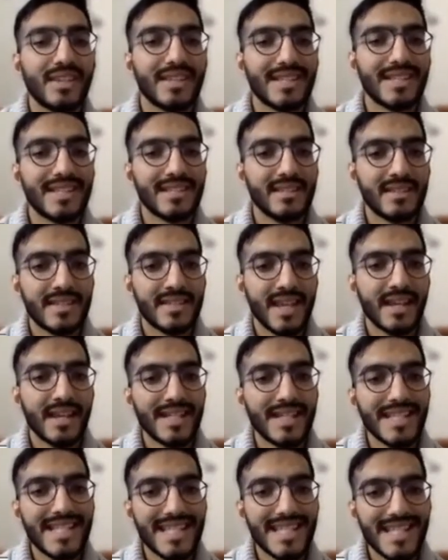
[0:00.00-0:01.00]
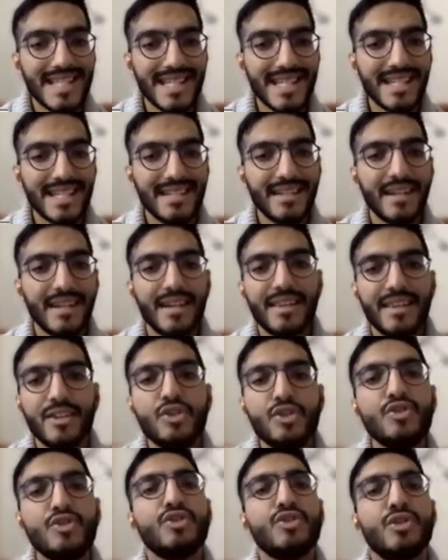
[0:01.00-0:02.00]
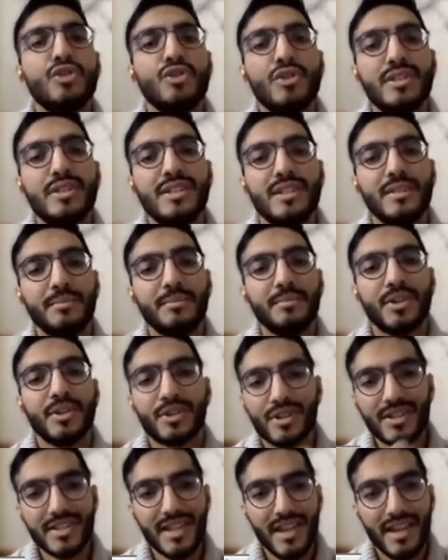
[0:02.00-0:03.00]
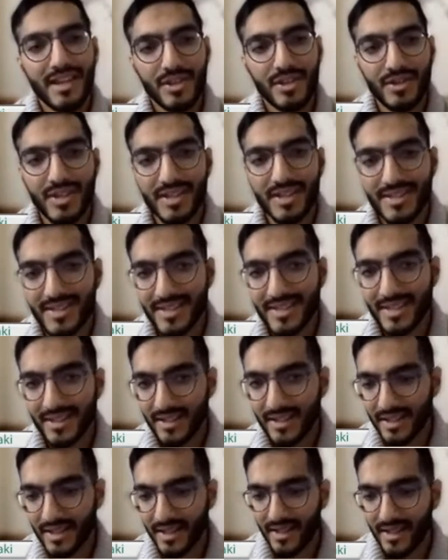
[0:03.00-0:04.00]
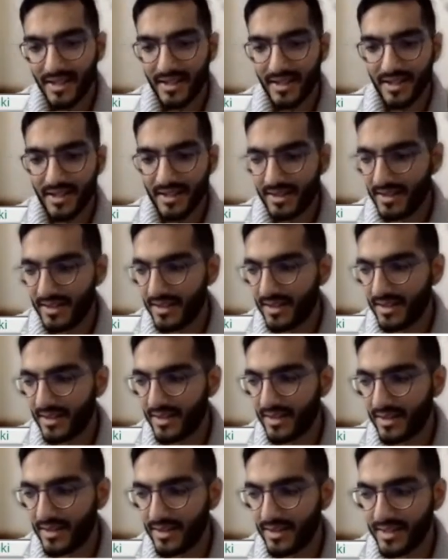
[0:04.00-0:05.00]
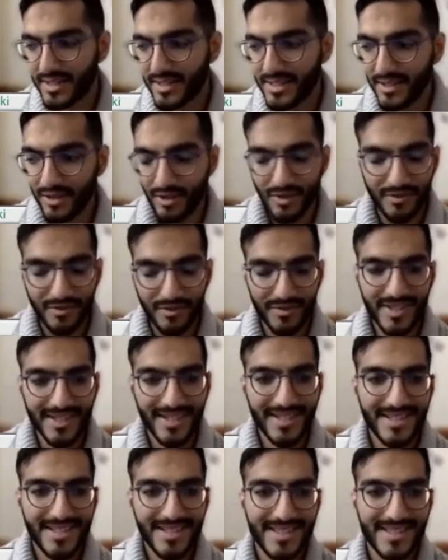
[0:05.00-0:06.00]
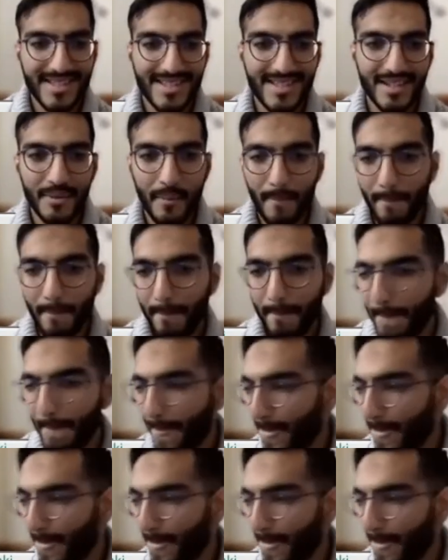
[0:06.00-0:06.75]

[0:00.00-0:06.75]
Then the second Seen, you show your teeth because you can see the teeth of the Seen.